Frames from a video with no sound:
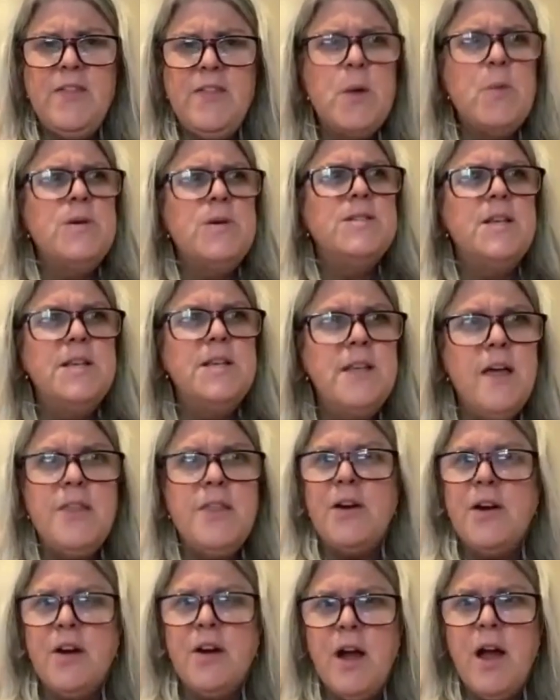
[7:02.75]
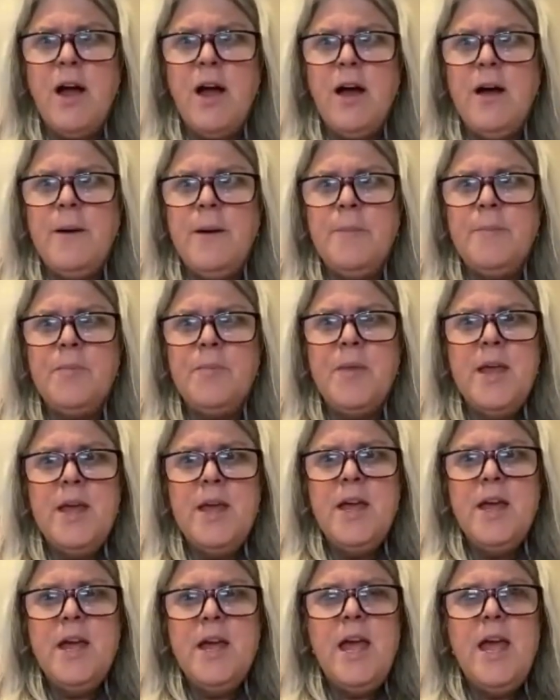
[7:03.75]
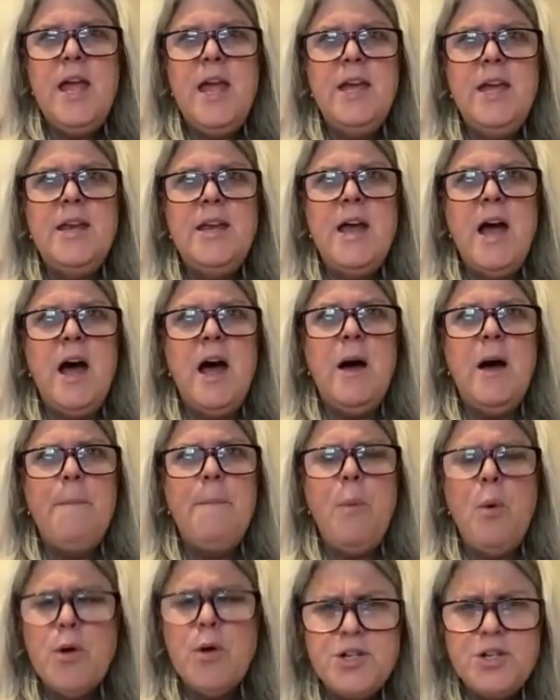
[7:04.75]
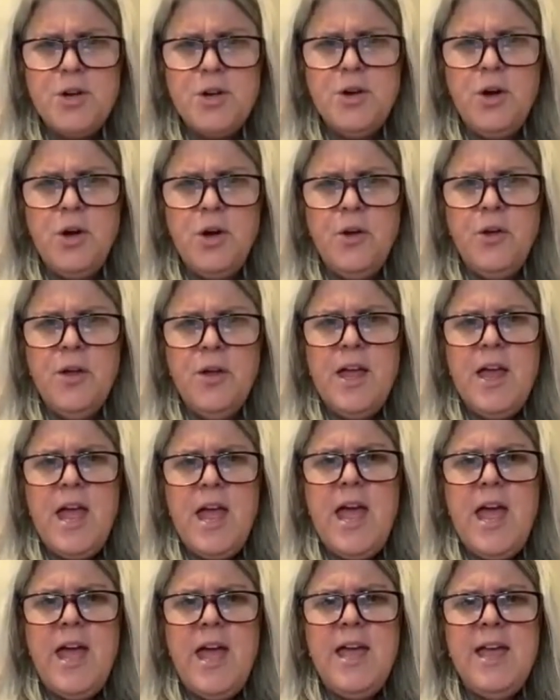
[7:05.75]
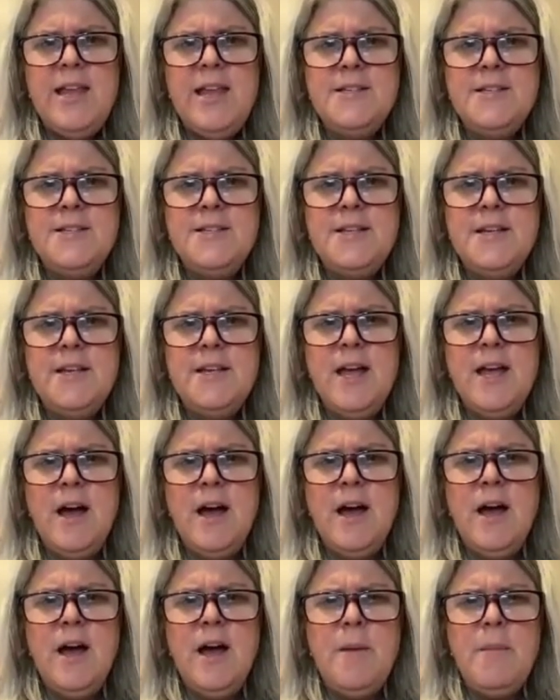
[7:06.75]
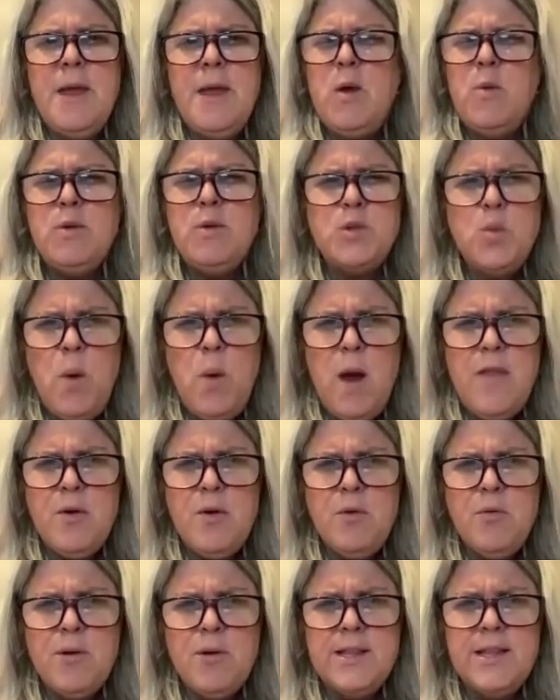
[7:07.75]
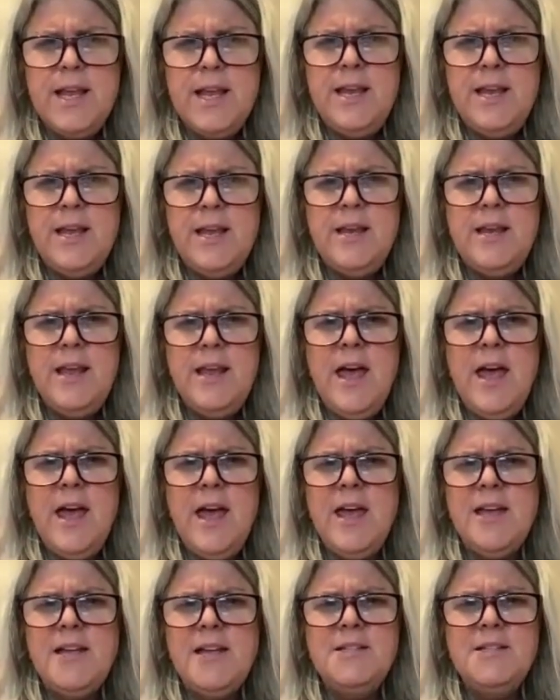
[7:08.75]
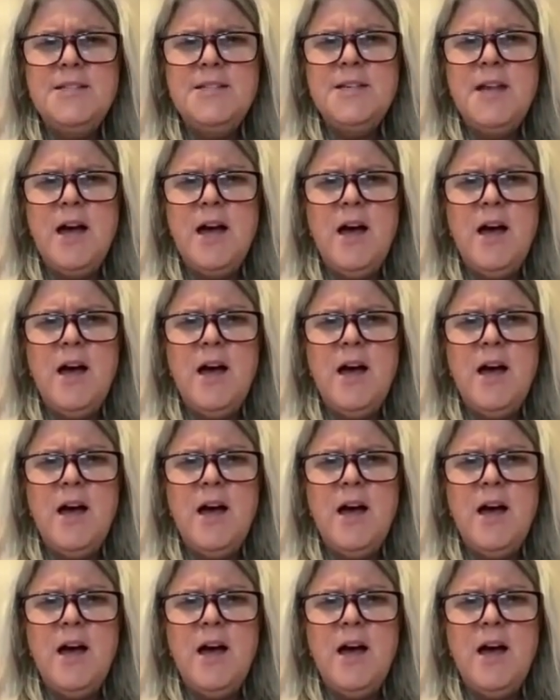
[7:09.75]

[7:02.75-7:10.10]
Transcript: There was another in Portugal, and it was weather related, and